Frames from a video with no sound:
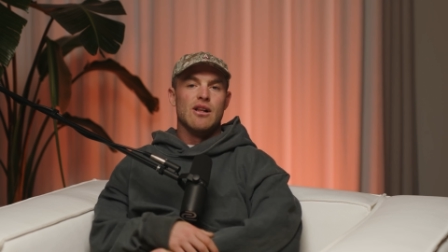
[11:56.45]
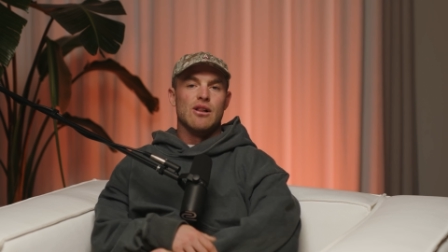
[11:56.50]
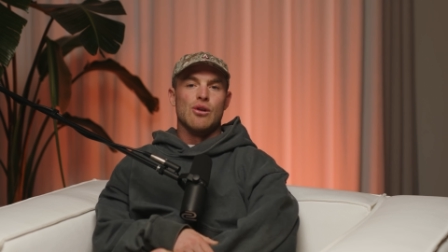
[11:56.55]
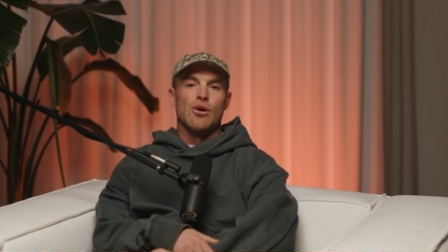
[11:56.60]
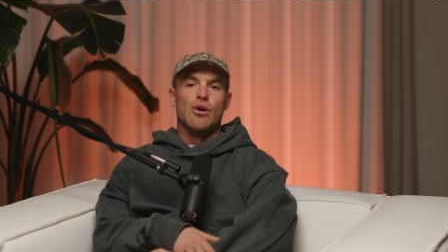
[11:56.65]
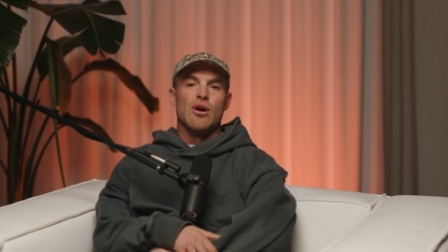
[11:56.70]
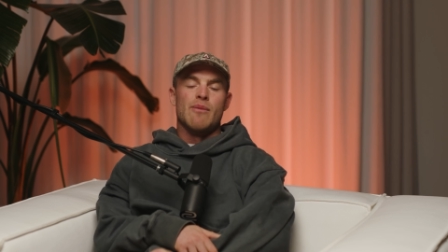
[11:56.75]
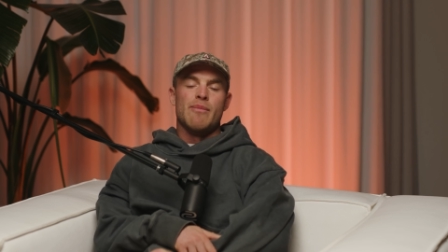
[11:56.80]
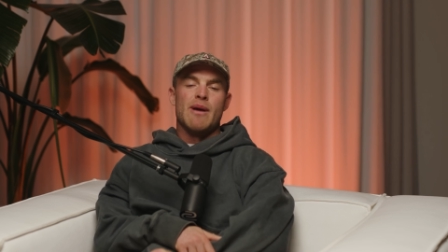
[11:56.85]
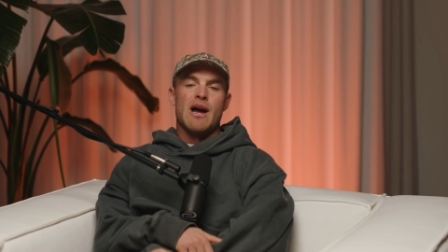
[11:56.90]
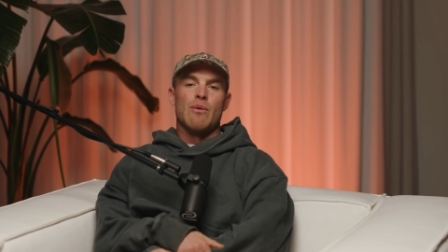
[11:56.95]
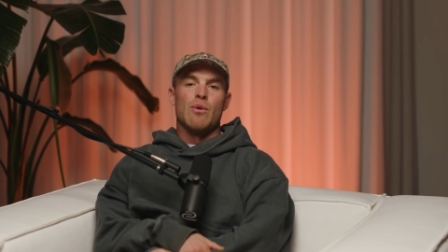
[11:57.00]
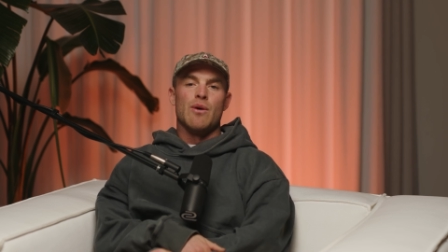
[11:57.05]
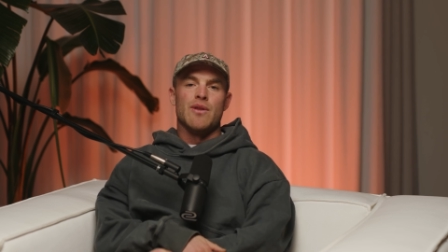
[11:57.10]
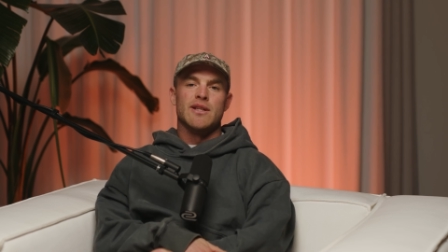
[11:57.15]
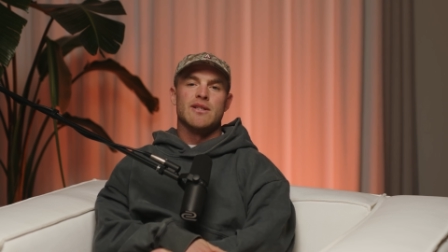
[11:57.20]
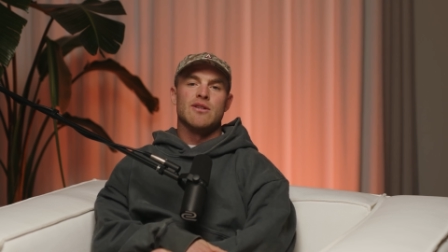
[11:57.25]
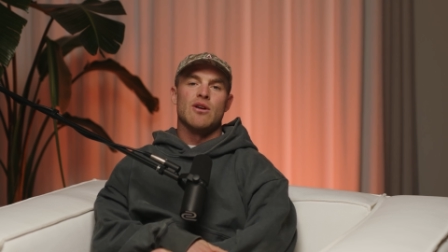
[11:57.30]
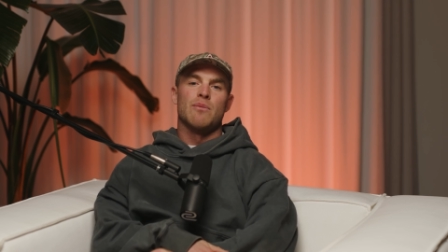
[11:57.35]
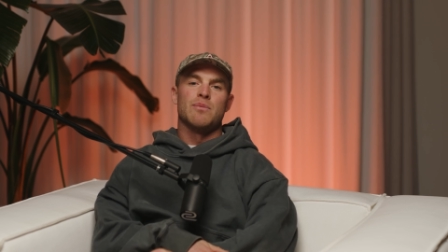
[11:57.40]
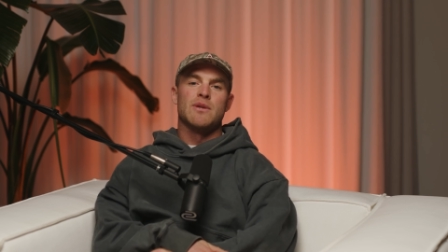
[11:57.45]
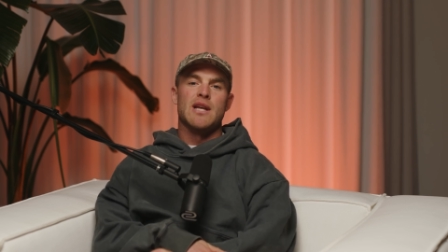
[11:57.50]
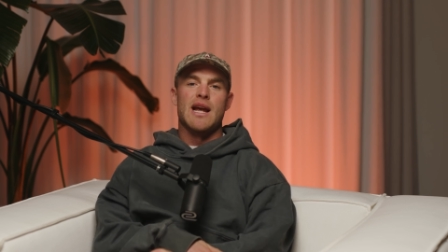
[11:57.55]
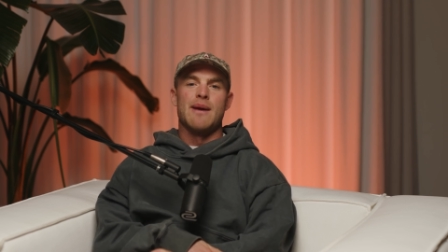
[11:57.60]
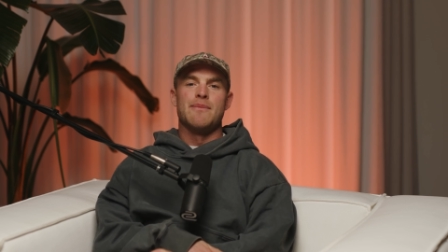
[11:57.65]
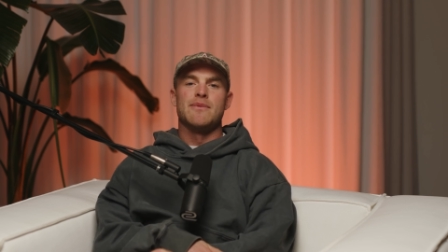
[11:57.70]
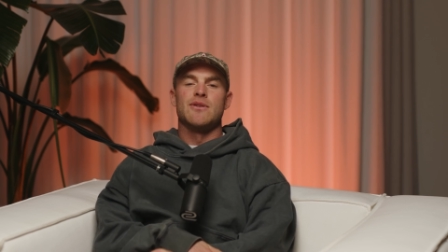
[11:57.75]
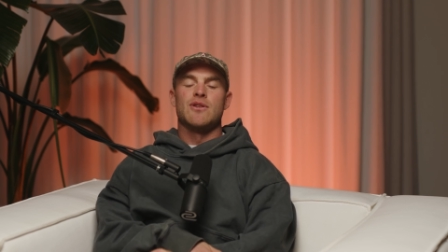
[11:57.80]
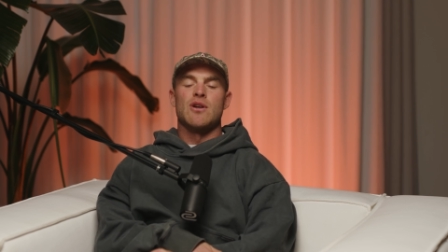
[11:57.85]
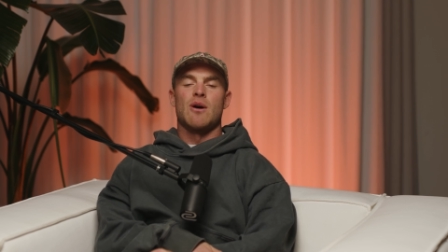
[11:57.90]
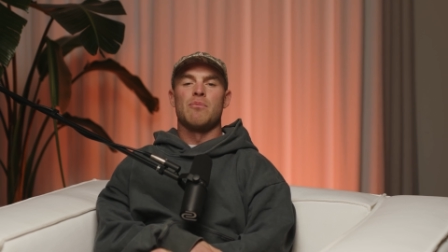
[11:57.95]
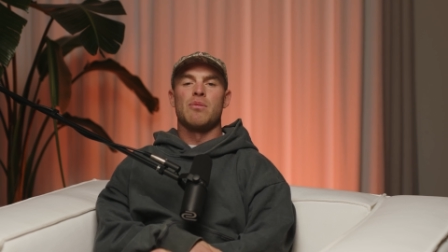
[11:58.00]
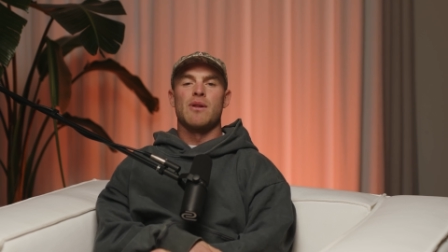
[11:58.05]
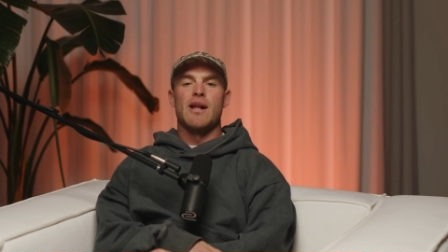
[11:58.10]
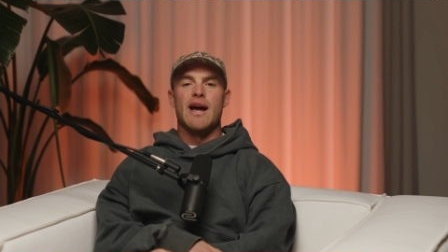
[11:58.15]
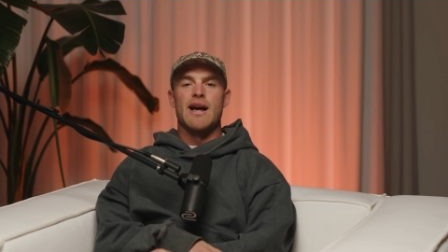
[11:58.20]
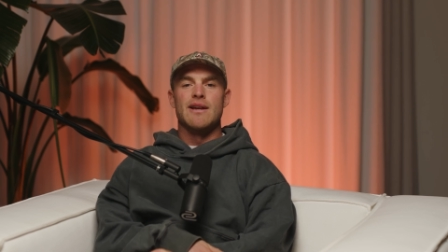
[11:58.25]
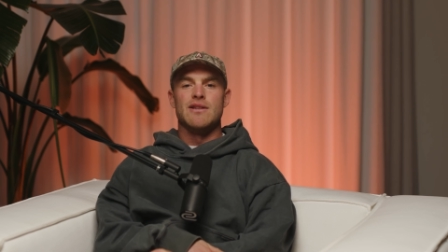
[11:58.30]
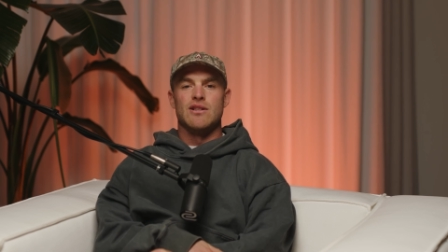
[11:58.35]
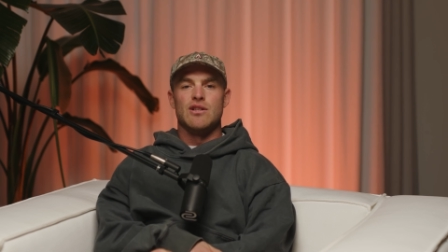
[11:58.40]
learn about what the top teams and top
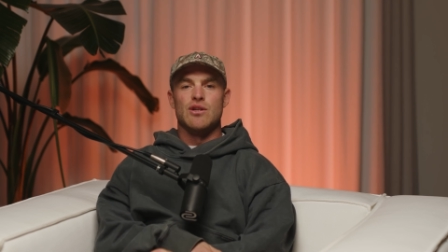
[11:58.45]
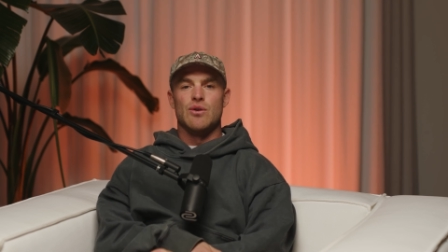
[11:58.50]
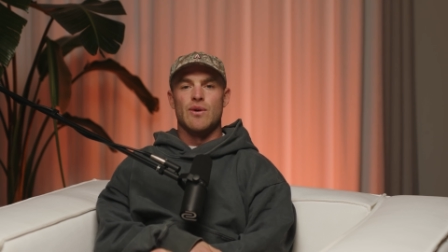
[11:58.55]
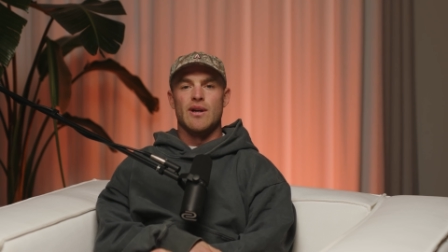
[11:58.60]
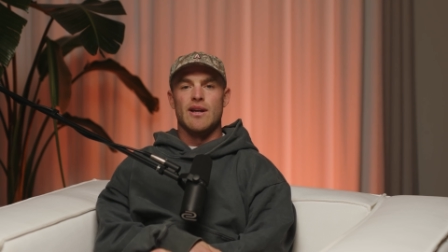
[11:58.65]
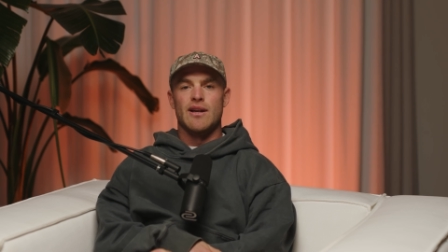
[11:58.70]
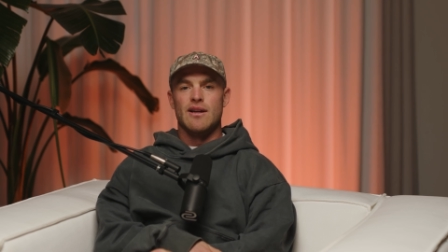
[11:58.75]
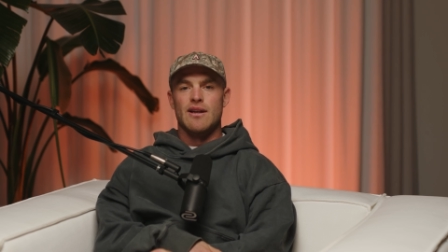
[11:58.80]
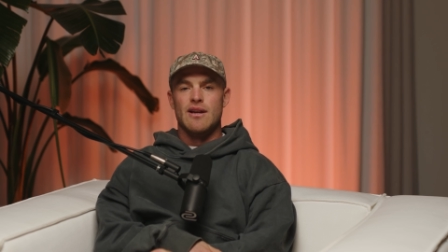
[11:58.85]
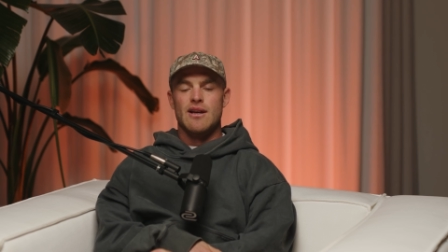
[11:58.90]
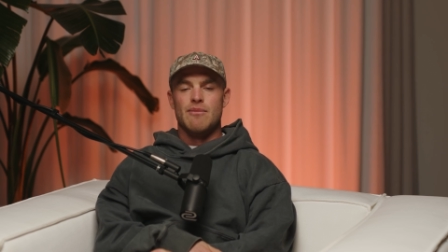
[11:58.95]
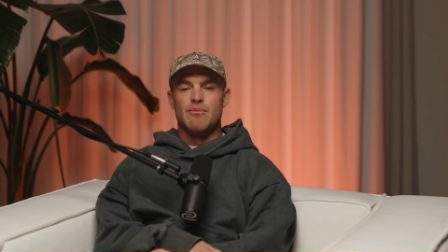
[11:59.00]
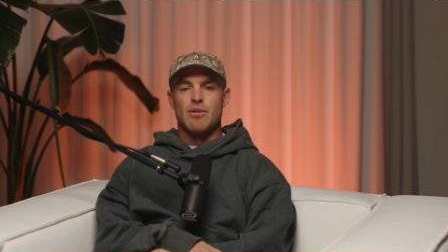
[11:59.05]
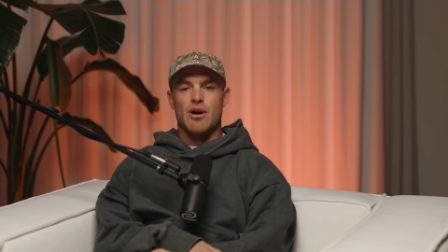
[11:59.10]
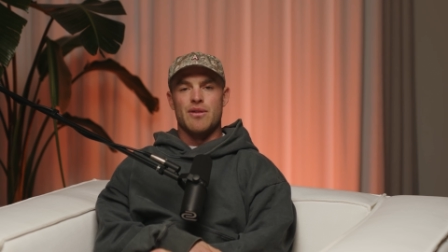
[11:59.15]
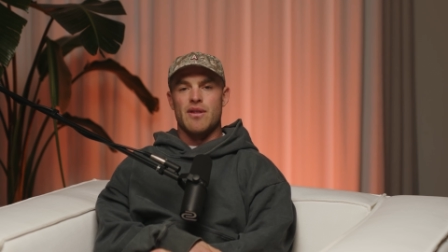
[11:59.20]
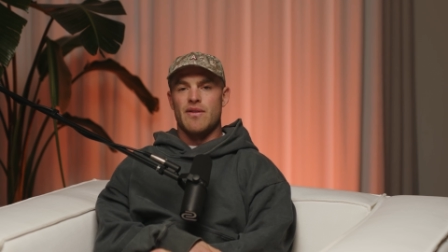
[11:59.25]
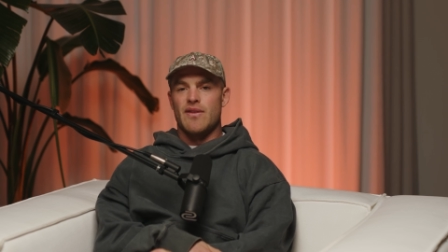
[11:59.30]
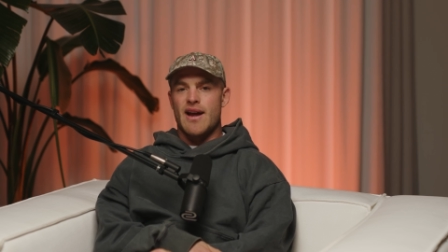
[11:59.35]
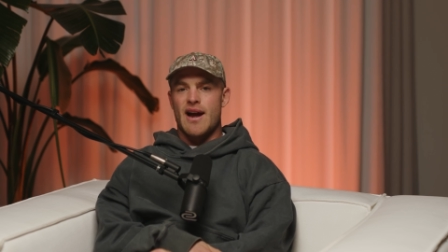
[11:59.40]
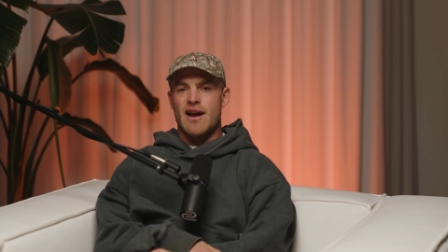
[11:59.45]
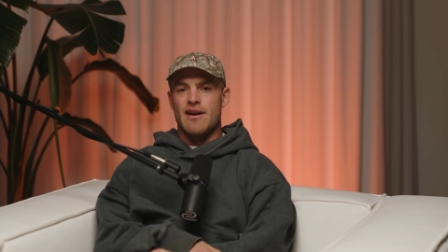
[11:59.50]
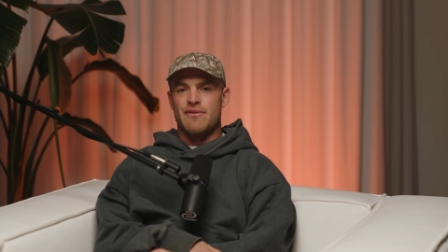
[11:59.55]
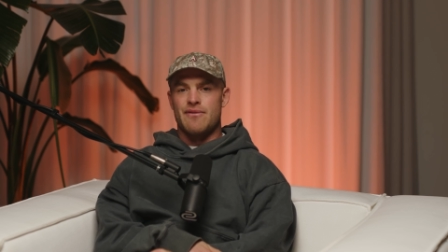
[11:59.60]
players are doing, both in the